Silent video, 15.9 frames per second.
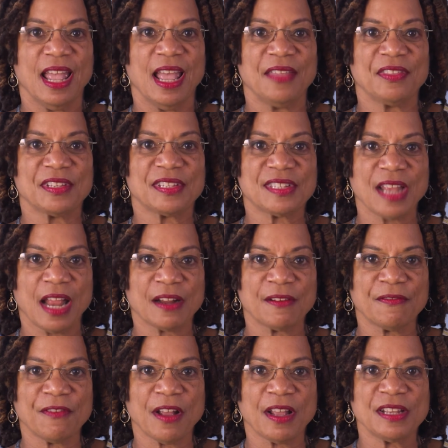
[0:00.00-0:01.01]
and the
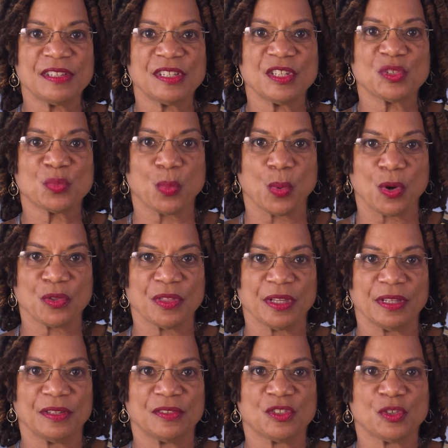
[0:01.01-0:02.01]
sacrifice is worth
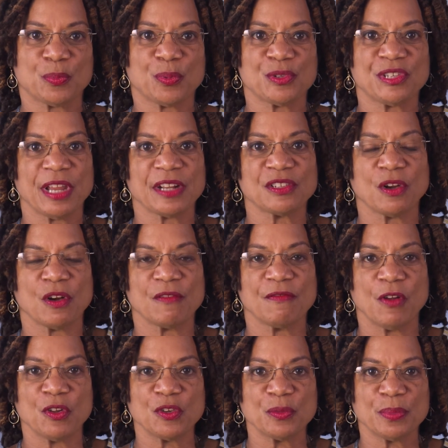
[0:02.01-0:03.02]
it to protect our
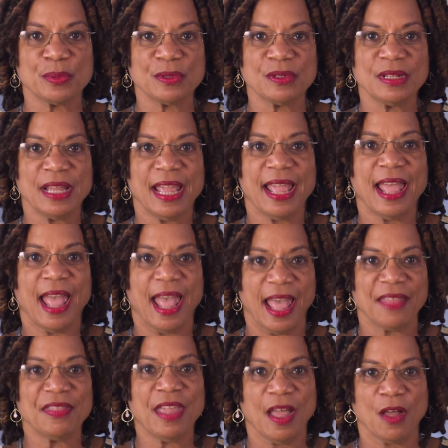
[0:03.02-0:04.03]
vulnerable
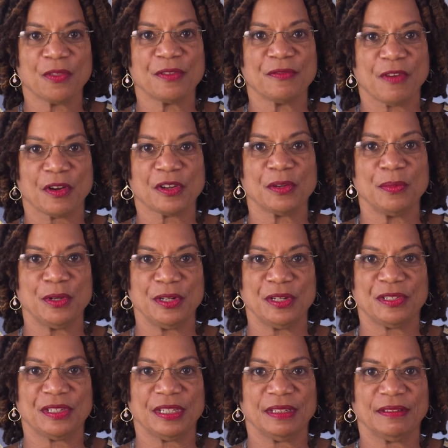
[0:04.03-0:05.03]
and the health of our
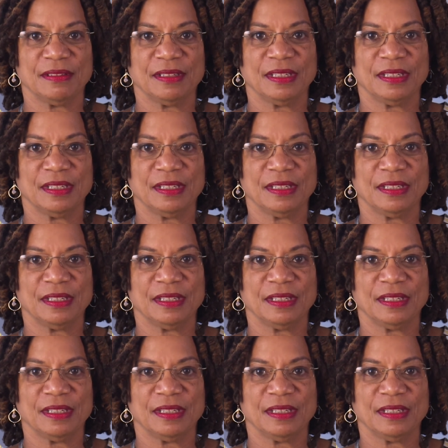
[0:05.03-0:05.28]
community.